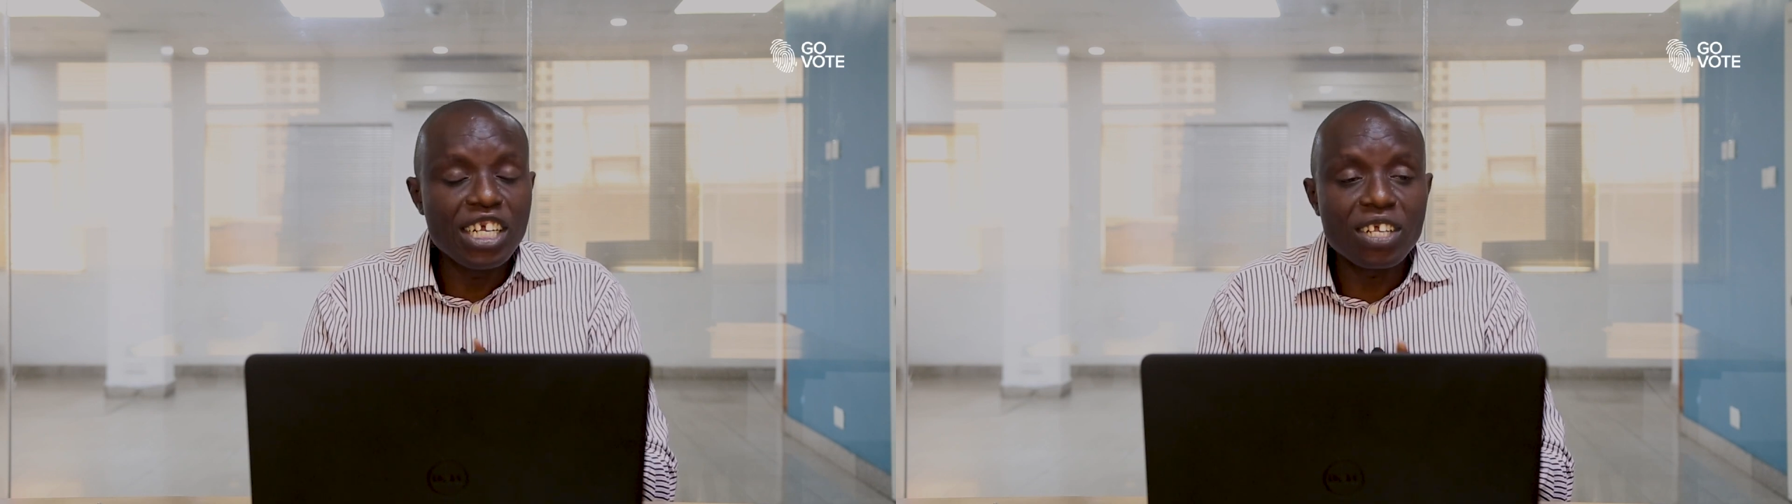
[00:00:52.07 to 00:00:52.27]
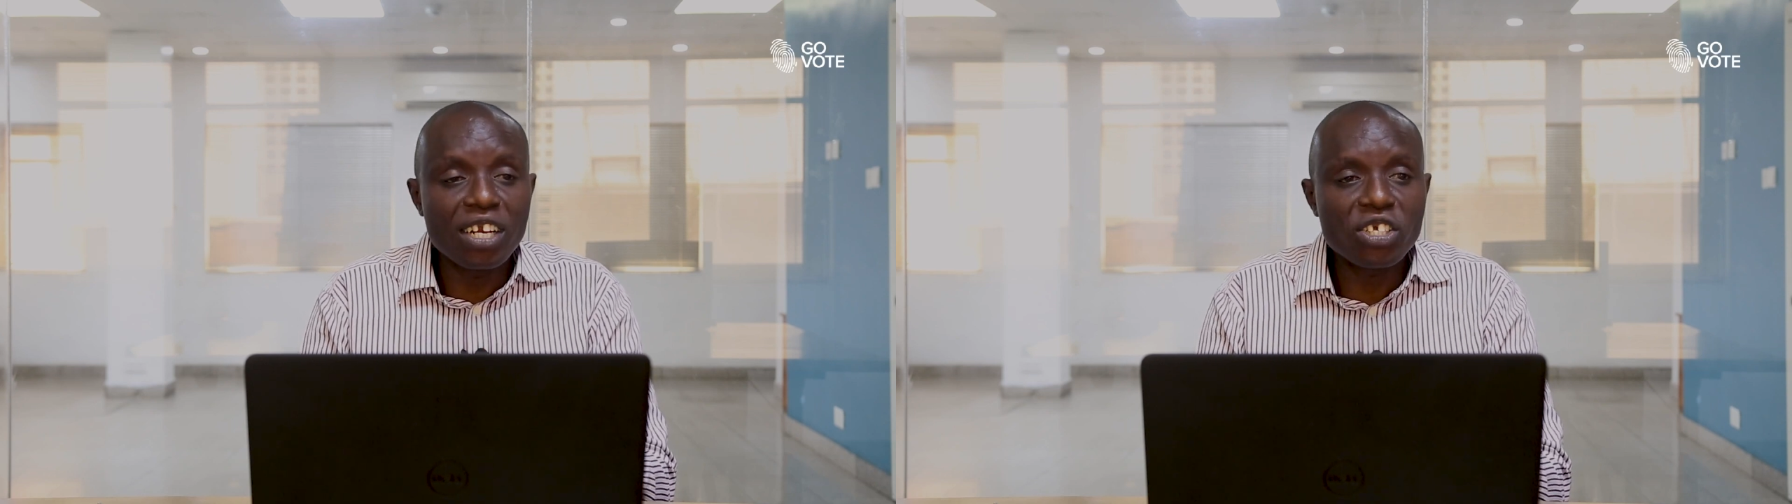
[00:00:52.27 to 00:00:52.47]

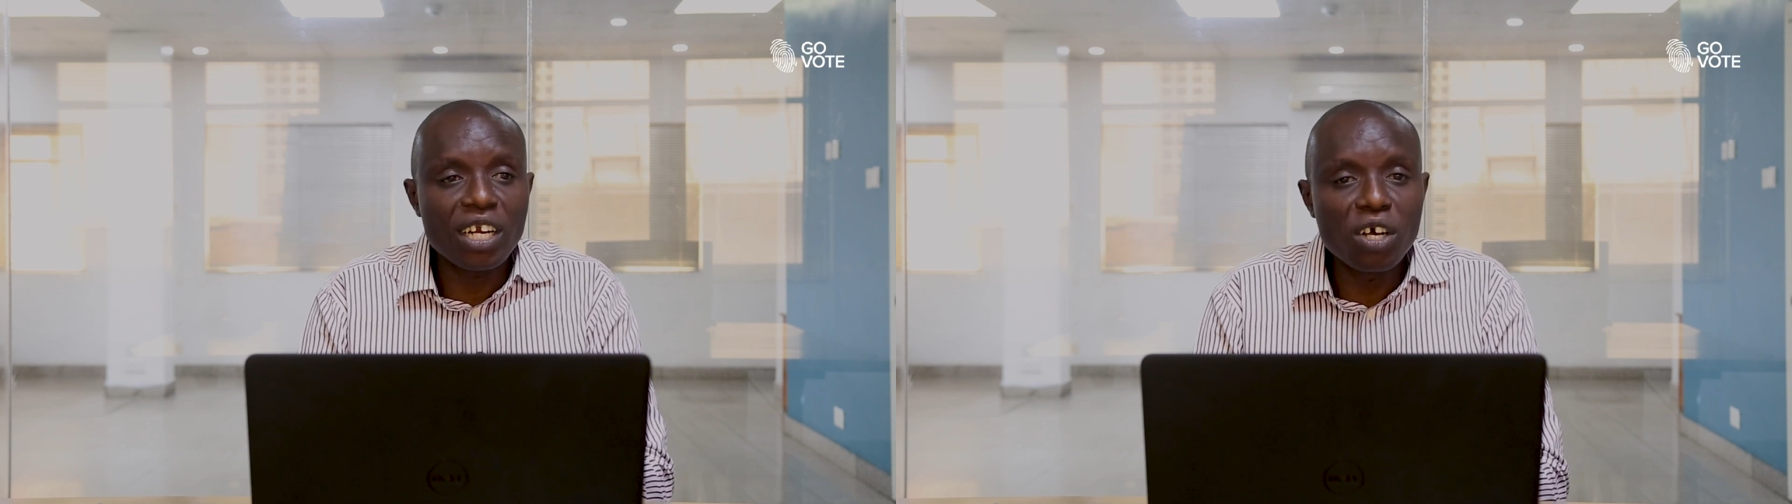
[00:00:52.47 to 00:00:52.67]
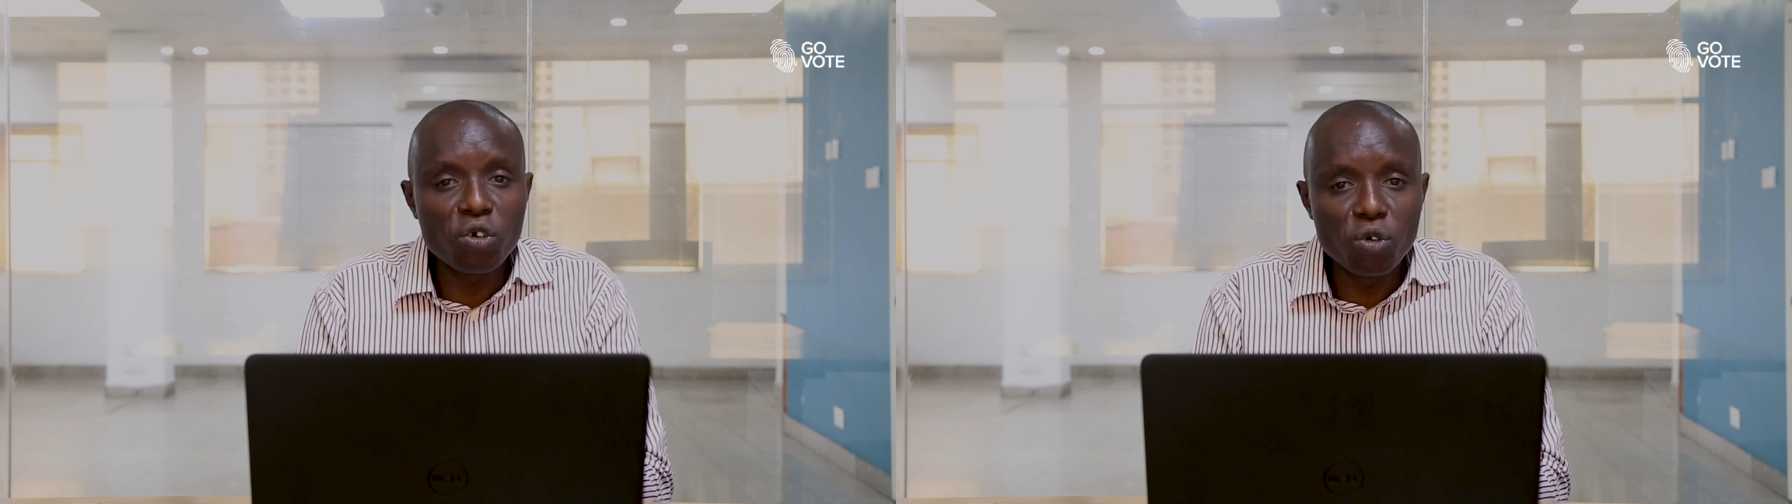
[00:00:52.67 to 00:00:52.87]

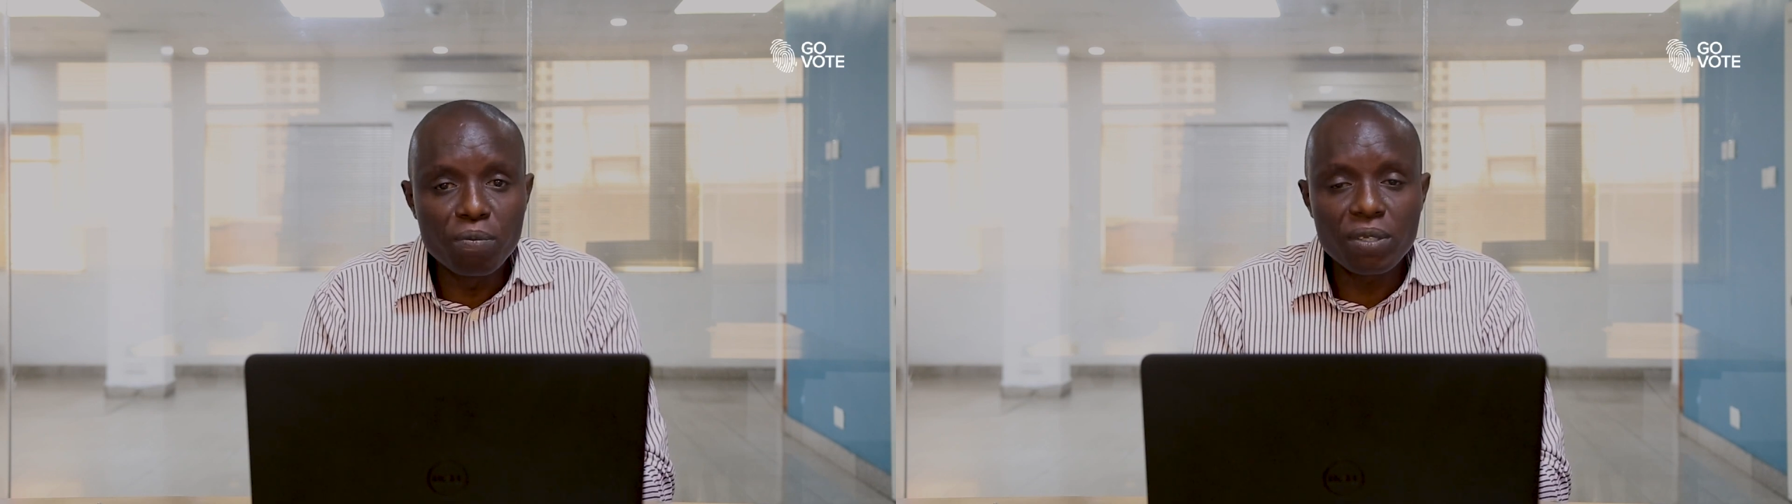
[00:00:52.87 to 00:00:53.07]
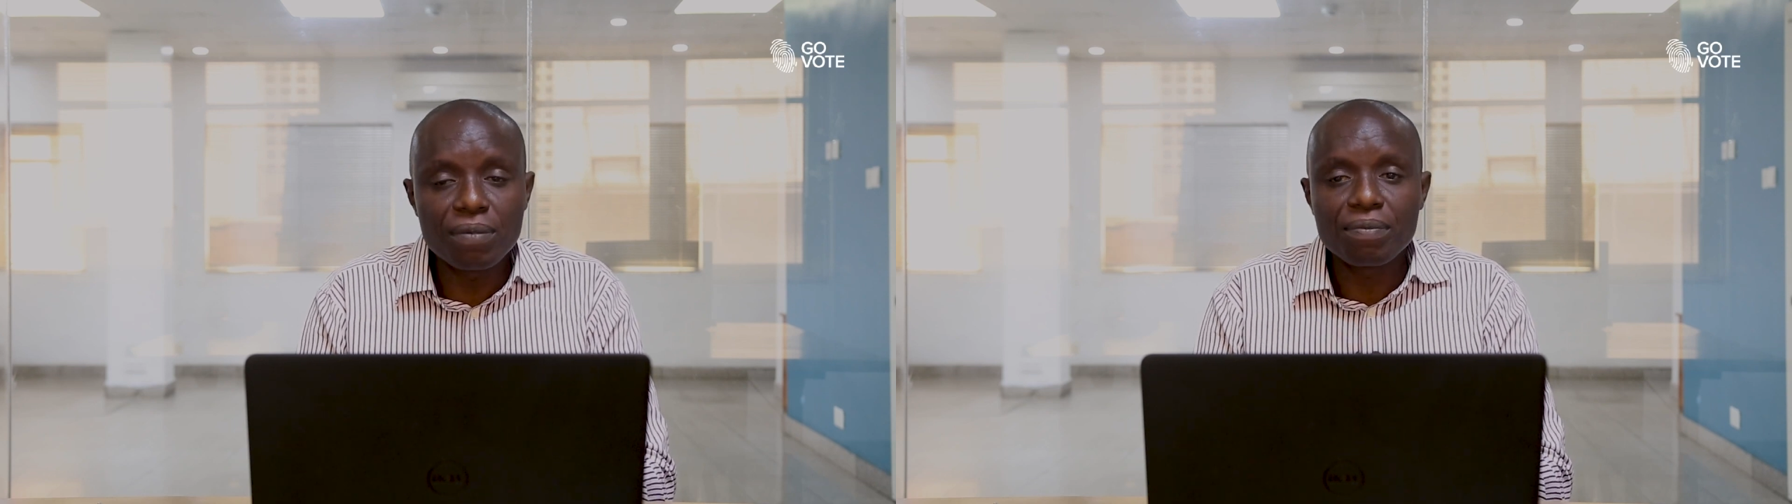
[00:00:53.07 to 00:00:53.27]
international
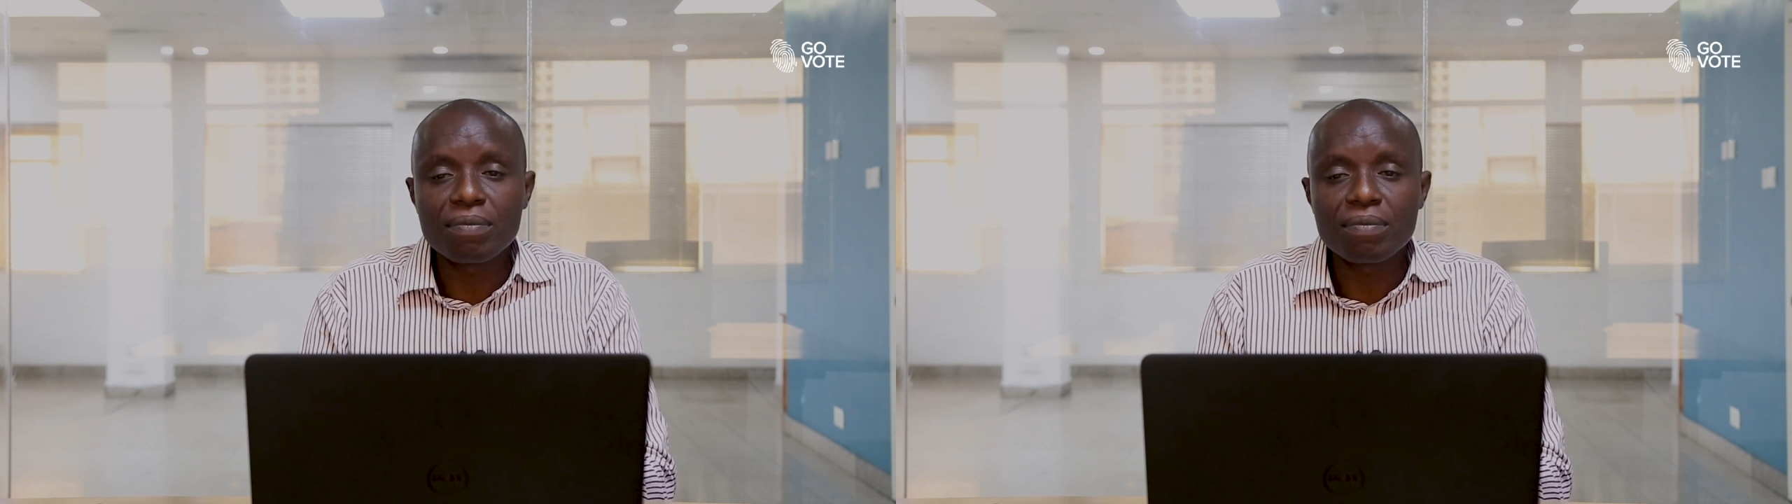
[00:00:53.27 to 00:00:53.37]
groups,